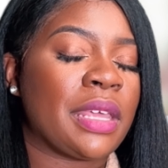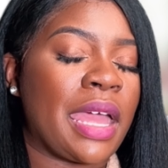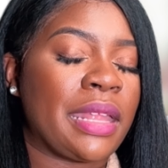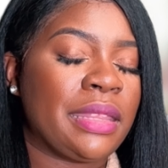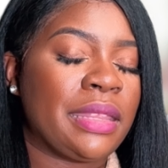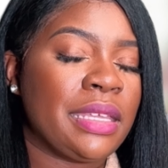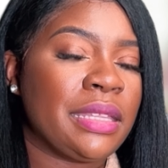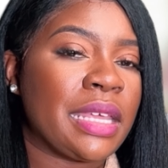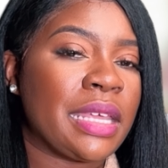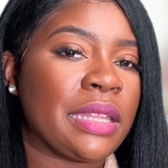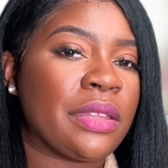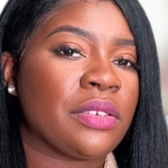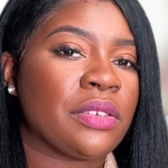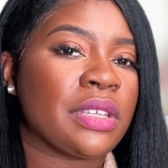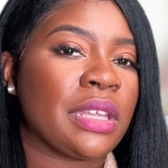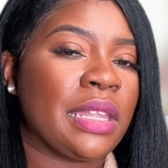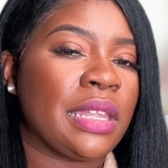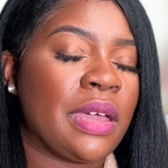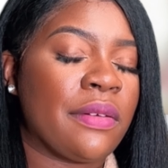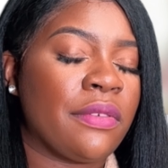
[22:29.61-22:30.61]
I think that there's
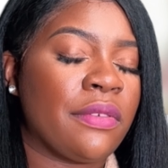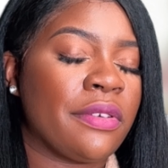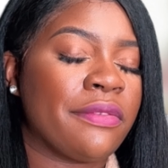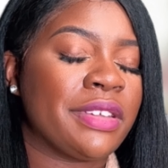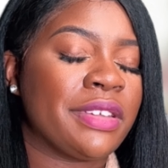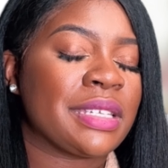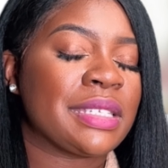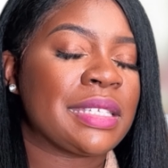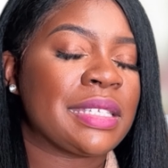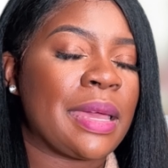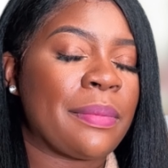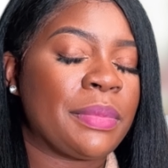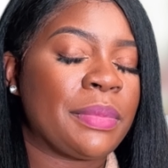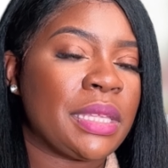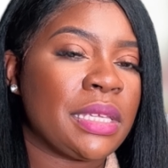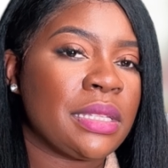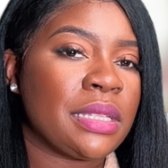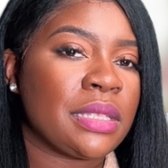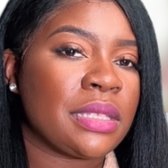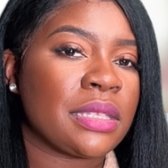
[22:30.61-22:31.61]
a level of
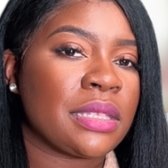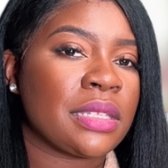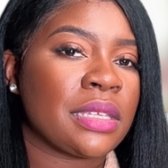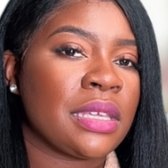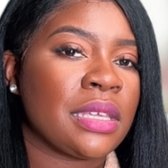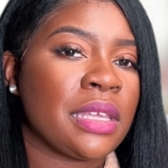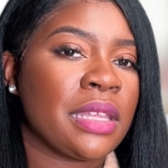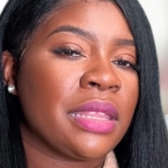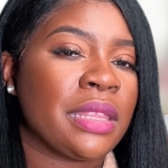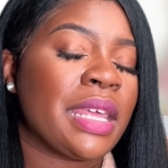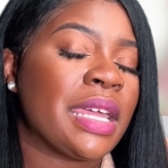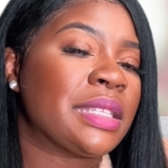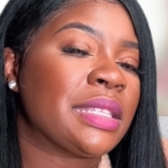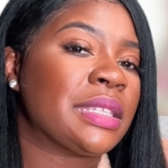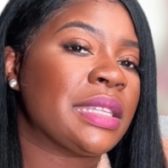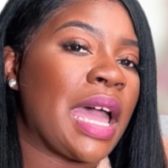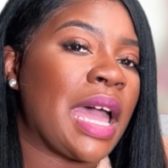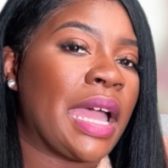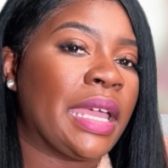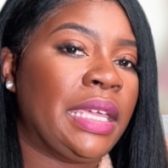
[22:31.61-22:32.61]
acceptance that's
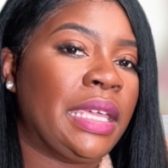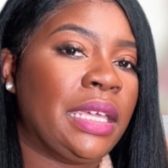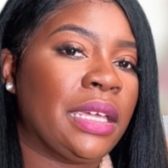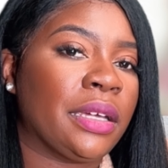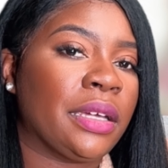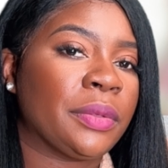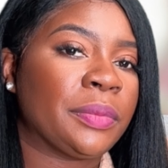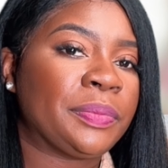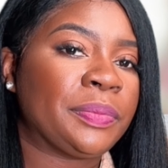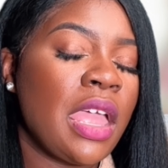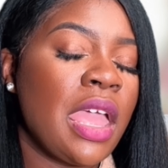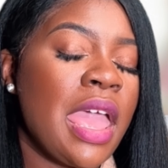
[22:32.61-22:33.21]
not here.